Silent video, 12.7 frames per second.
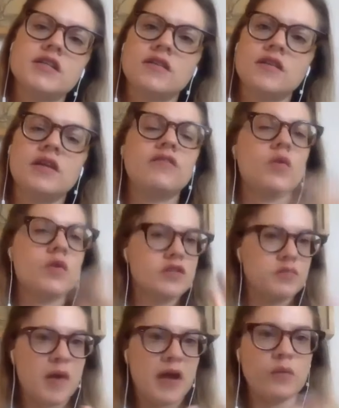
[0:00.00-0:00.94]
And then of
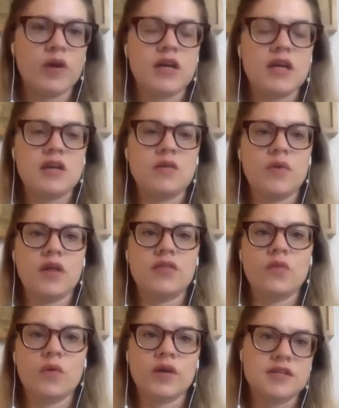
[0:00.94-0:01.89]
course, by working with
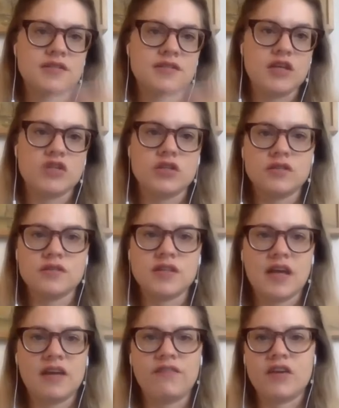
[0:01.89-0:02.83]
organizations like